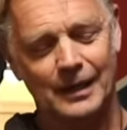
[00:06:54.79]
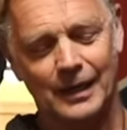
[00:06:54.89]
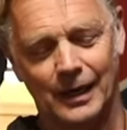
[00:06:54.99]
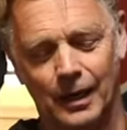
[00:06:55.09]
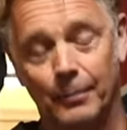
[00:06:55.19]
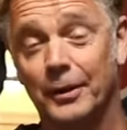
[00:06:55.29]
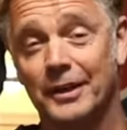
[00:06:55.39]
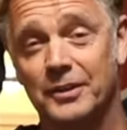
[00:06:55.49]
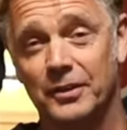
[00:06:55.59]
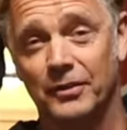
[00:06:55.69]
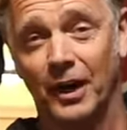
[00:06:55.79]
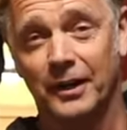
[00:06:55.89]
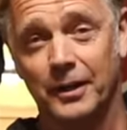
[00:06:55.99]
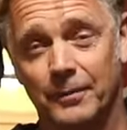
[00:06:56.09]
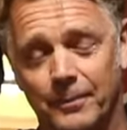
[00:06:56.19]
but he didn't
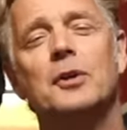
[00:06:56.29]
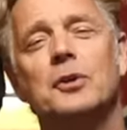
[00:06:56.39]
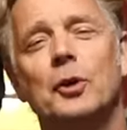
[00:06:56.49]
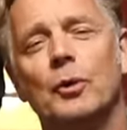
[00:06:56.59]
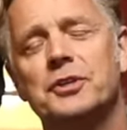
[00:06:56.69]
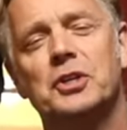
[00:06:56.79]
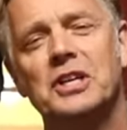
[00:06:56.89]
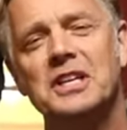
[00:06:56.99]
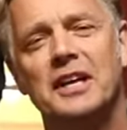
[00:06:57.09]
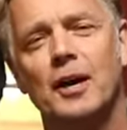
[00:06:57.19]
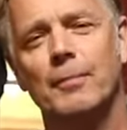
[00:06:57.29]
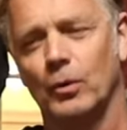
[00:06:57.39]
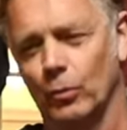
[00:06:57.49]
dunk it. You would see him